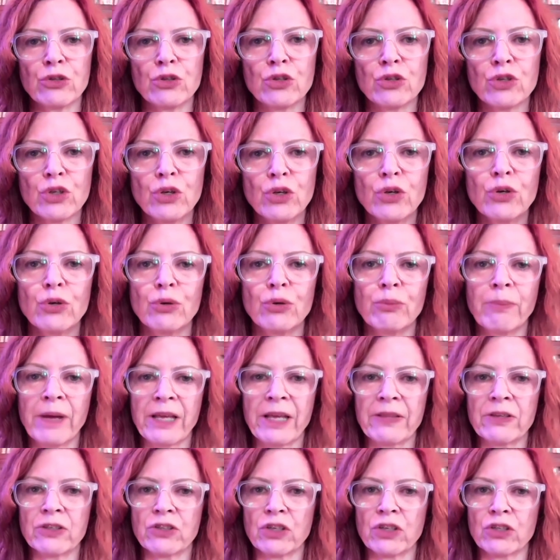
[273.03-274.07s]
do
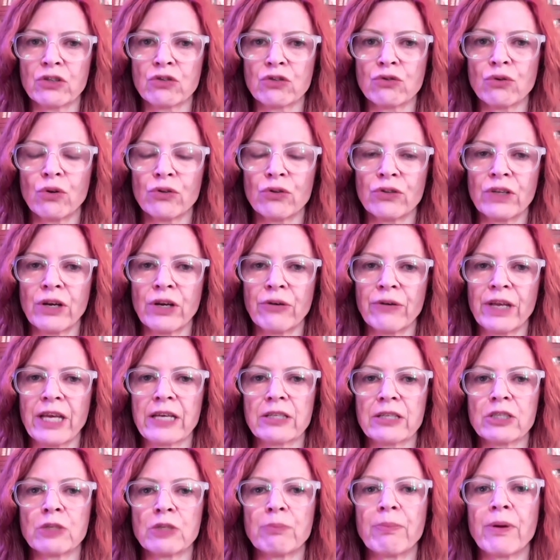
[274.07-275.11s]
make this extraordinary
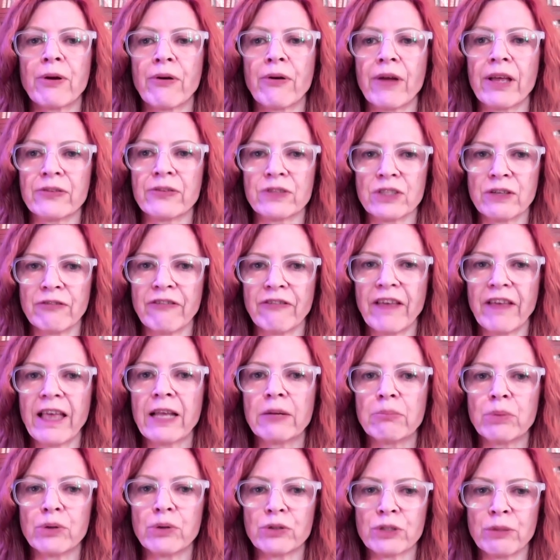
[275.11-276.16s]
experience
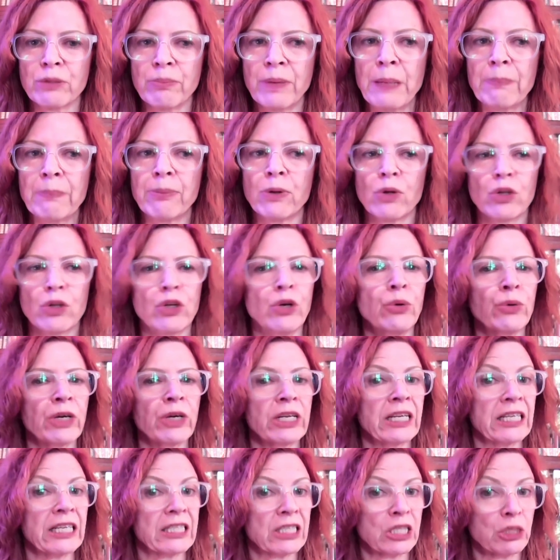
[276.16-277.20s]
available to people who
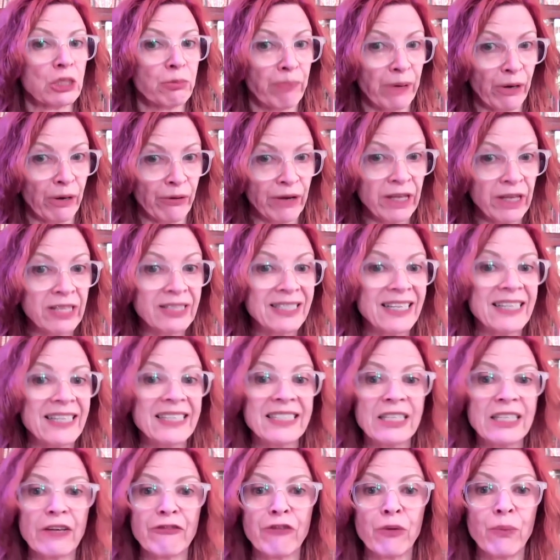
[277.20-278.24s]
can experience it
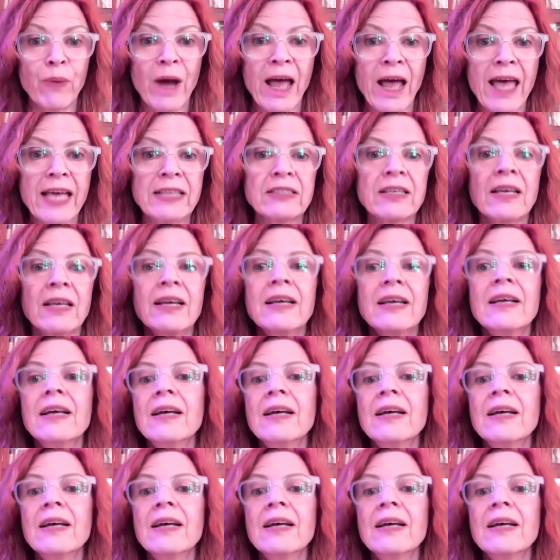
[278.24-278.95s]
in different ways